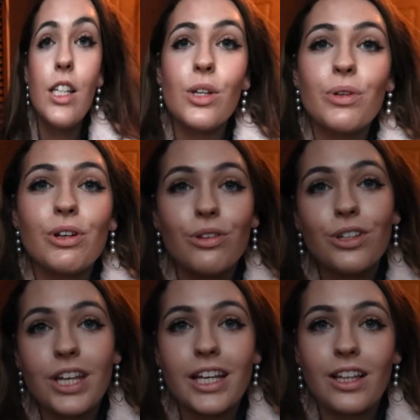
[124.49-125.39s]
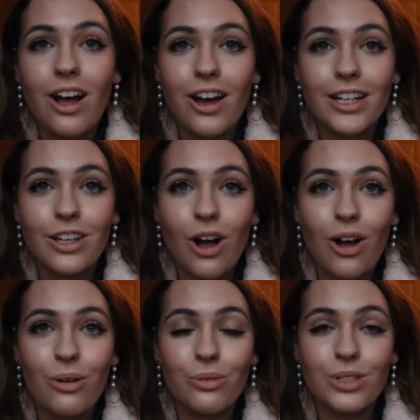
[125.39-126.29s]
So another thing that I
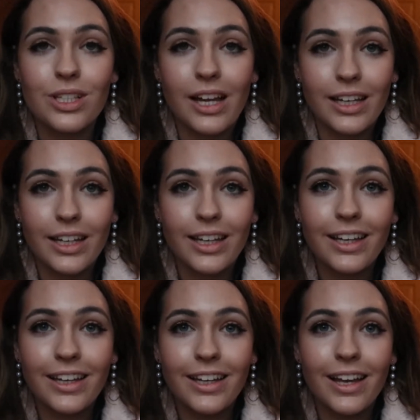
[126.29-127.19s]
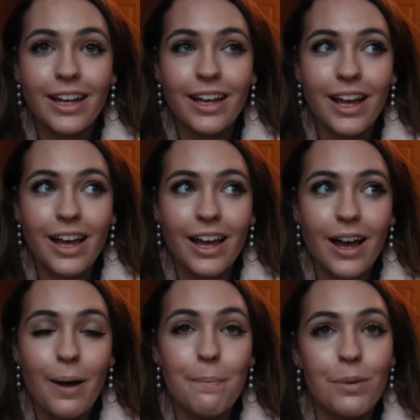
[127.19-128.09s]
thought was like
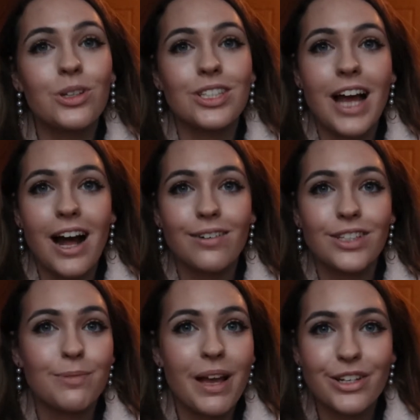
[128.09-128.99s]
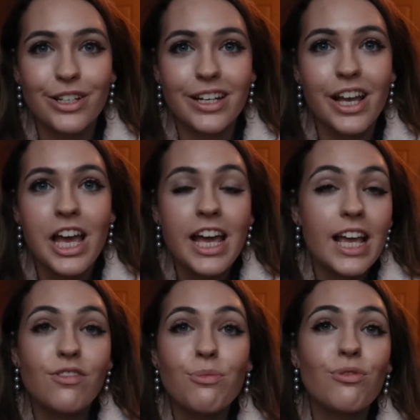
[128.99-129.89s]
a must-have, especially
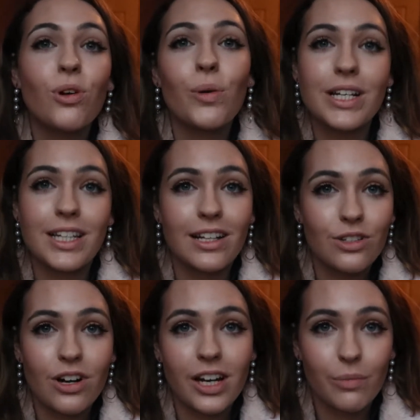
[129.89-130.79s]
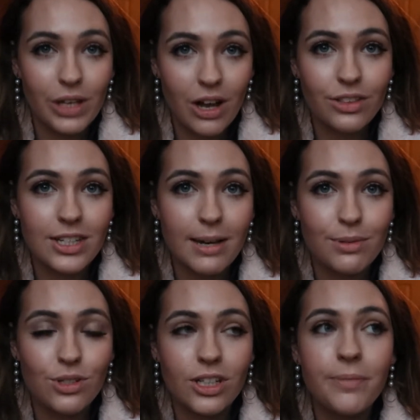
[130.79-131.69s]
even before I went to Lanzarote and we got the
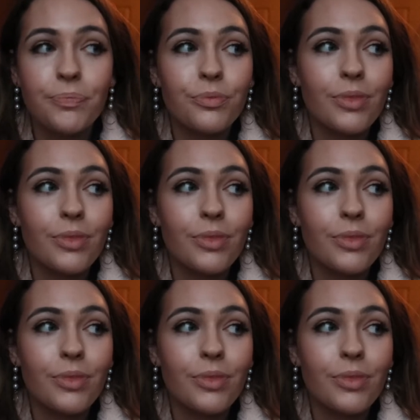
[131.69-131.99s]
tapestries,